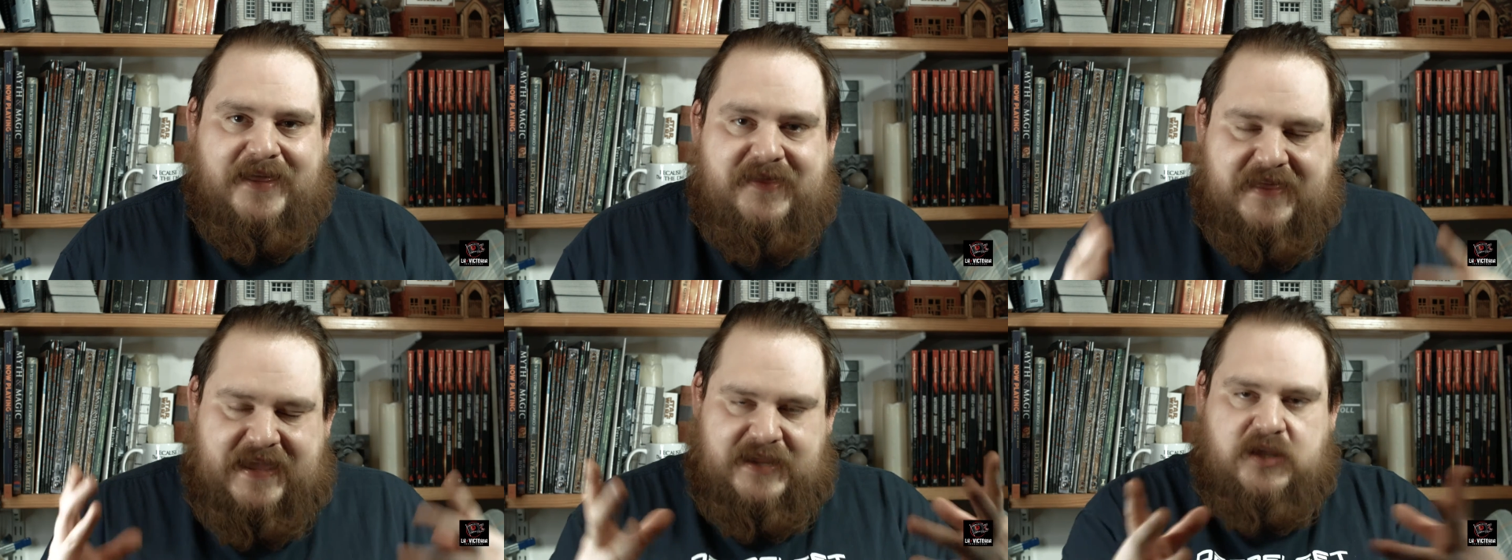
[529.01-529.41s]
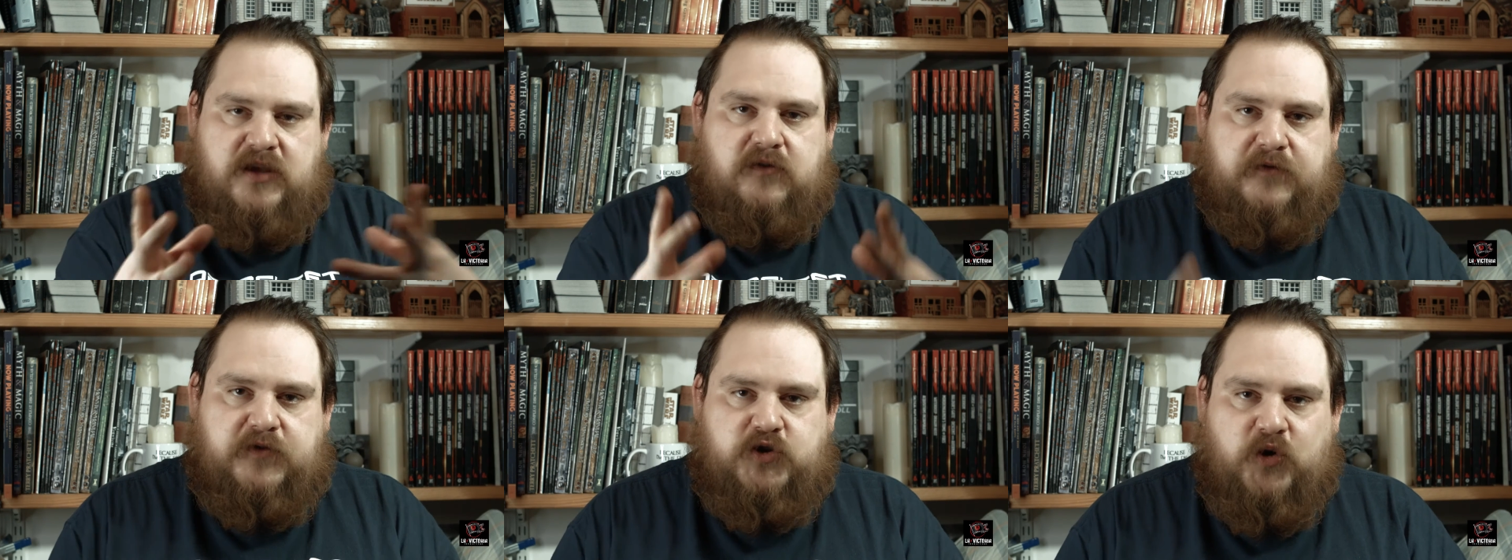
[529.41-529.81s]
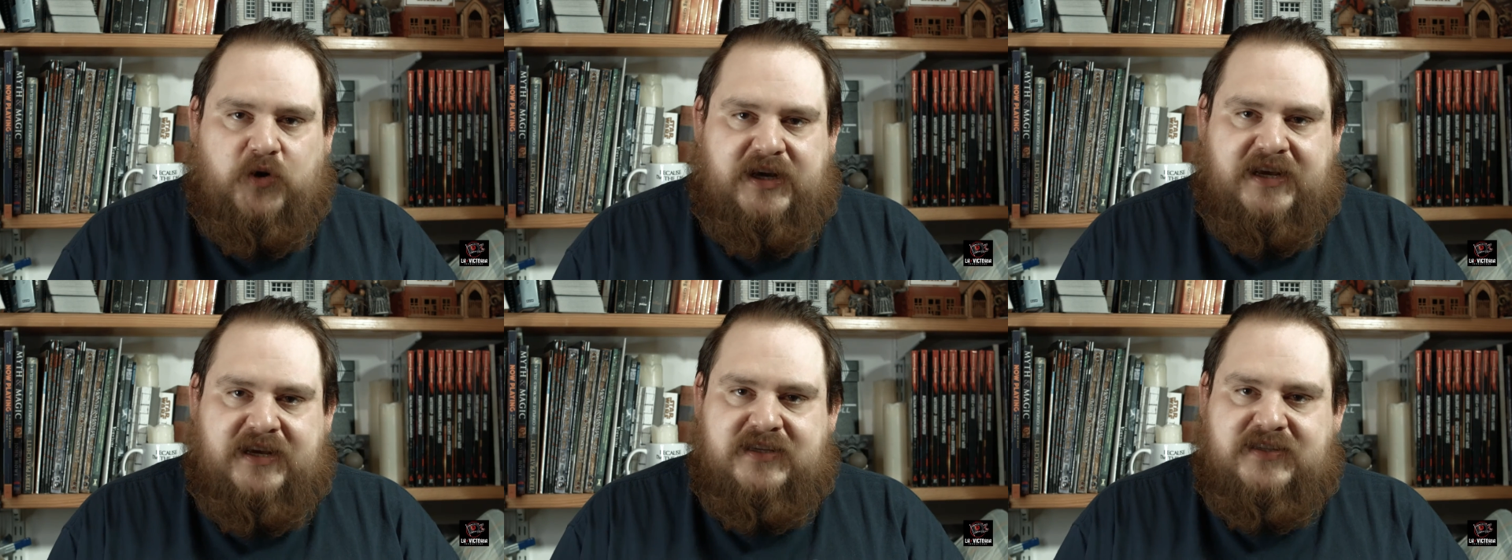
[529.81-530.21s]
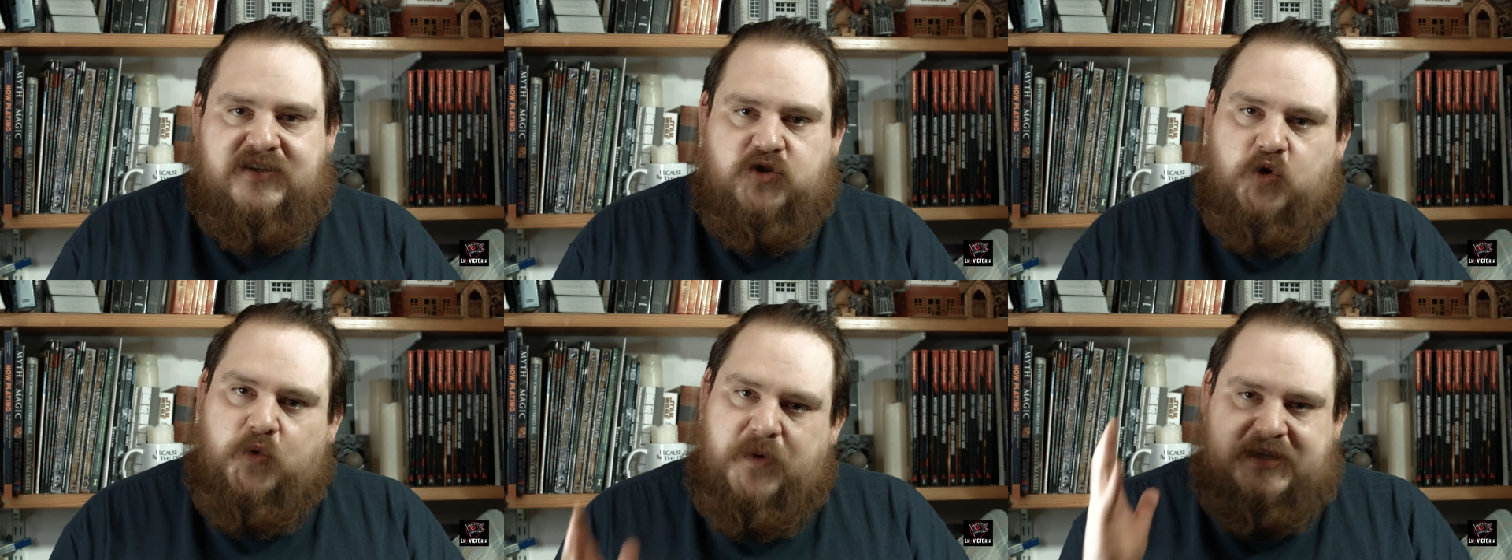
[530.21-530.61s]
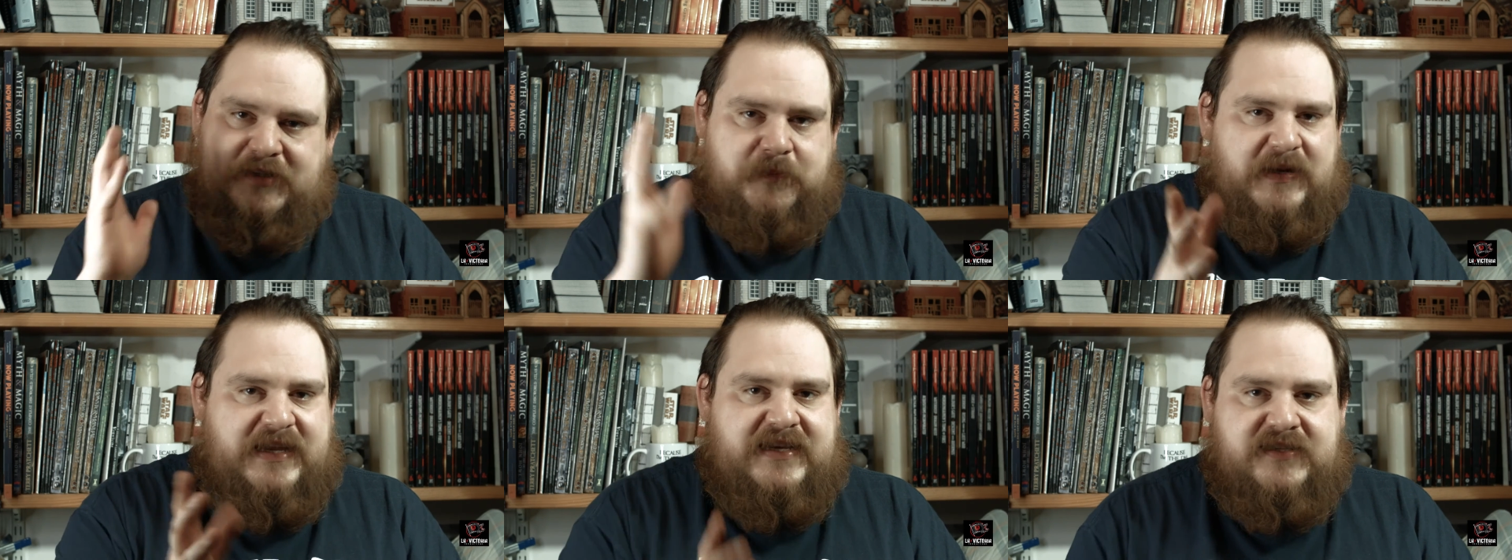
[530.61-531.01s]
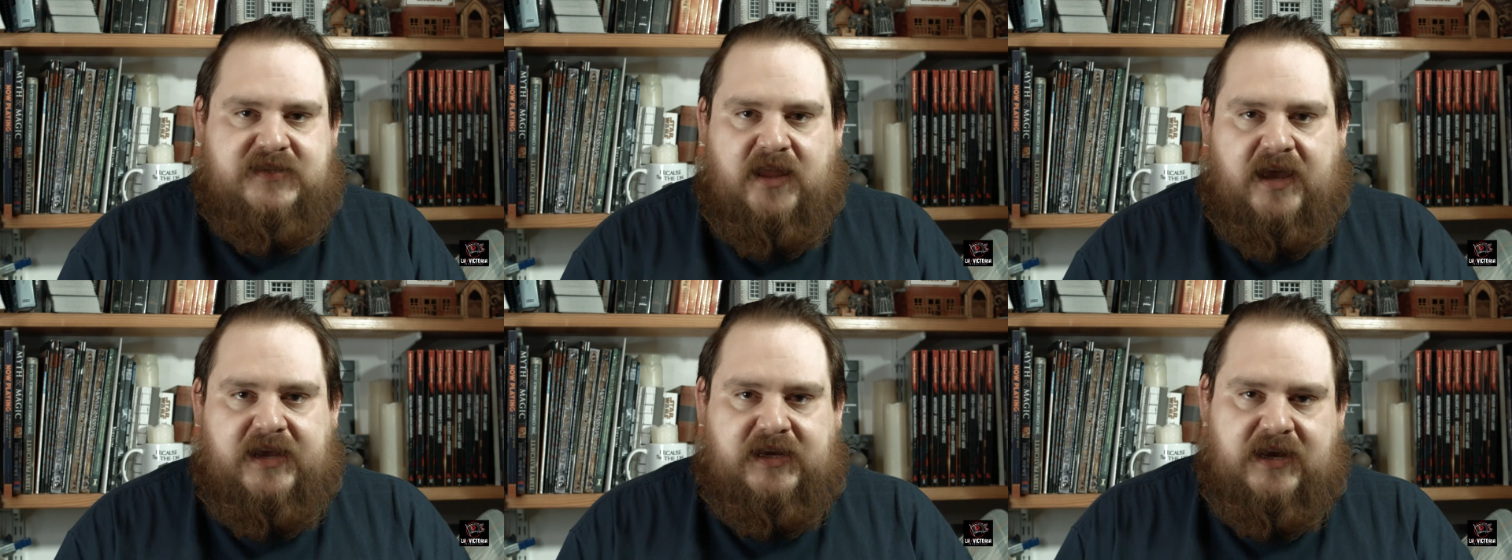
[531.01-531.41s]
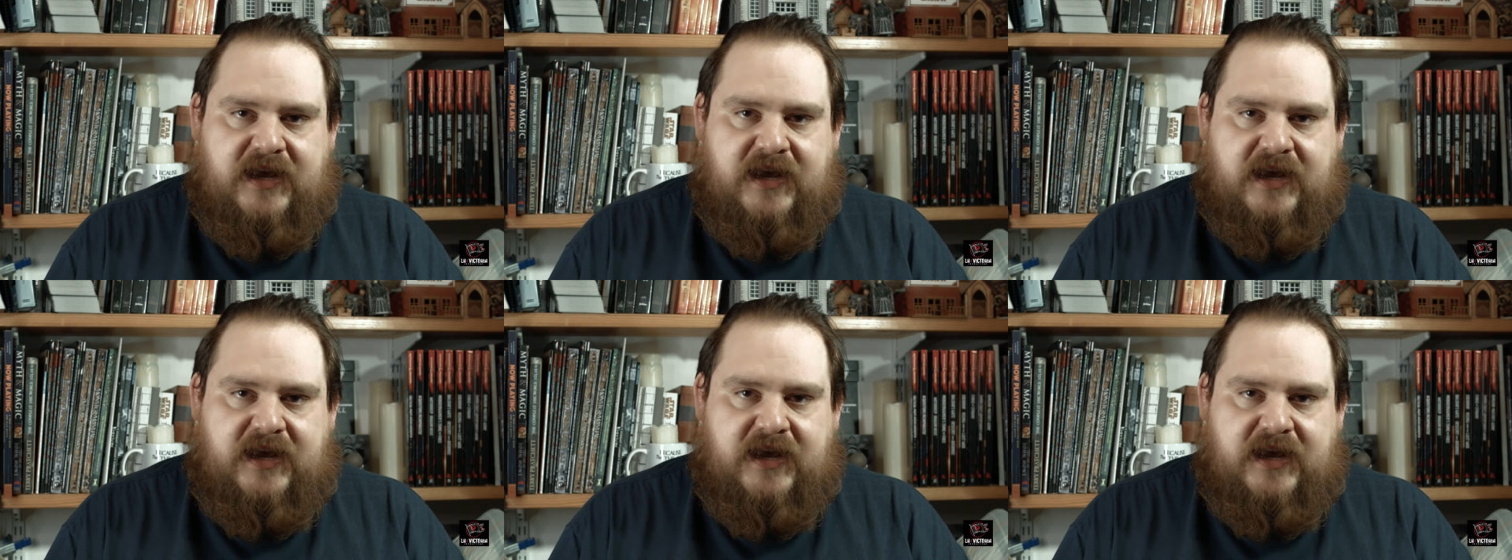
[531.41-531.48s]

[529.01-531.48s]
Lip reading: Thank you for joining us. As always, please like